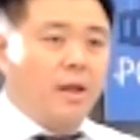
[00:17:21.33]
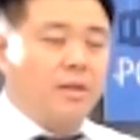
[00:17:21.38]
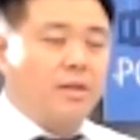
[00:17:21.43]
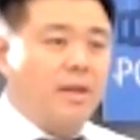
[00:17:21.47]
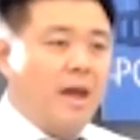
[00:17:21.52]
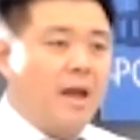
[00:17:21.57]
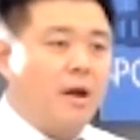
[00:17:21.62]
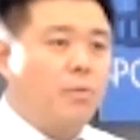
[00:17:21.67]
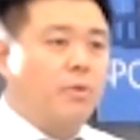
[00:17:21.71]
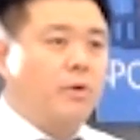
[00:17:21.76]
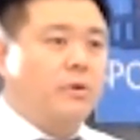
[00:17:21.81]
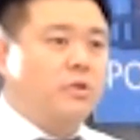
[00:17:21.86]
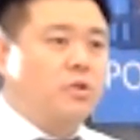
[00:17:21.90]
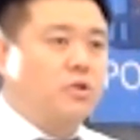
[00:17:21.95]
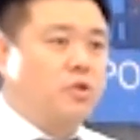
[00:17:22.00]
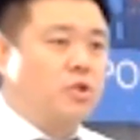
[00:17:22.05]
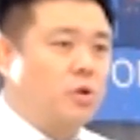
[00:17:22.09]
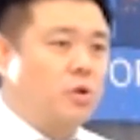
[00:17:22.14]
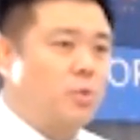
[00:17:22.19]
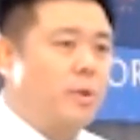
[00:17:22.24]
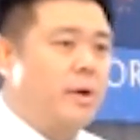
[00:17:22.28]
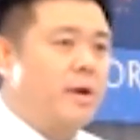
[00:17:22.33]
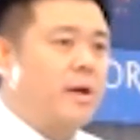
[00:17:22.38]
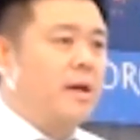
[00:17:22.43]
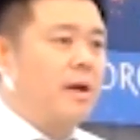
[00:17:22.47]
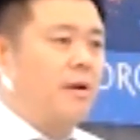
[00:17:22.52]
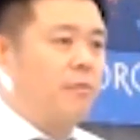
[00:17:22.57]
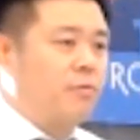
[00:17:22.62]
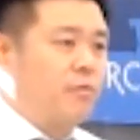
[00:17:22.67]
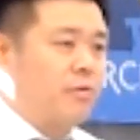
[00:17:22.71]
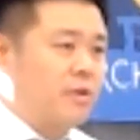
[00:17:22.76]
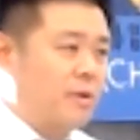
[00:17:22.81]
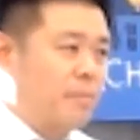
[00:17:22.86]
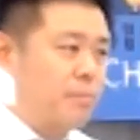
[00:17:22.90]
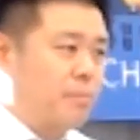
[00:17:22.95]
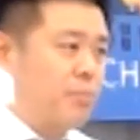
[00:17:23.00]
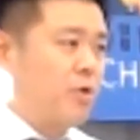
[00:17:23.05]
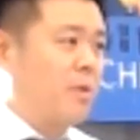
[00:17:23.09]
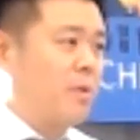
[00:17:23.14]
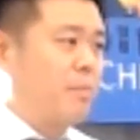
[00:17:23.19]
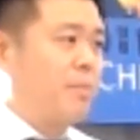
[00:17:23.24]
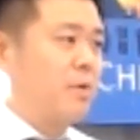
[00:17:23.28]
they were doing it for the
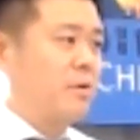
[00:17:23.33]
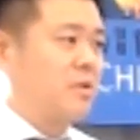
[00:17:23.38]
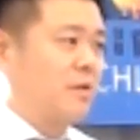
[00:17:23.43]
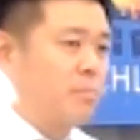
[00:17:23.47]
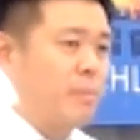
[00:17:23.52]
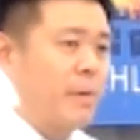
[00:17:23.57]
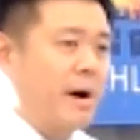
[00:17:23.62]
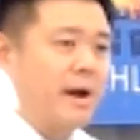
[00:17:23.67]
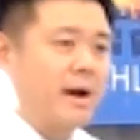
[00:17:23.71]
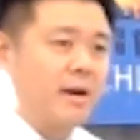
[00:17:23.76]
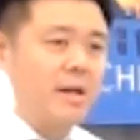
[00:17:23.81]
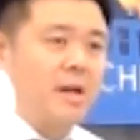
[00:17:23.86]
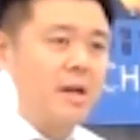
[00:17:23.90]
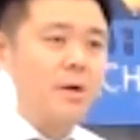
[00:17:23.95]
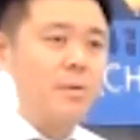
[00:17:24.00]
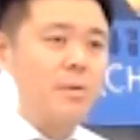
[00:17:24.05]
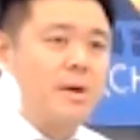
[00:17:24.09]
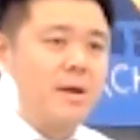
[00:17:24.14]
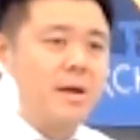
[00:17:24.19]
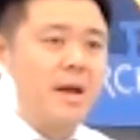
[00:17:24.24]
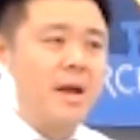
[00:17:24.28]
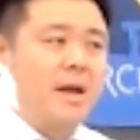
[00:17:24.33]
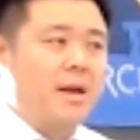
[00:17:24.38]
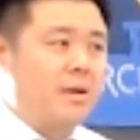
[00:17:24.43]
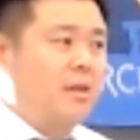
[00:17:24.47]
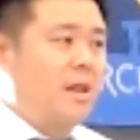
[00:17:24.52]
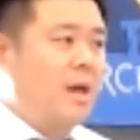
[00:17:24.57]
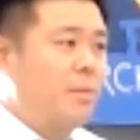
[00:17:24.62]
purpose of monetary gain.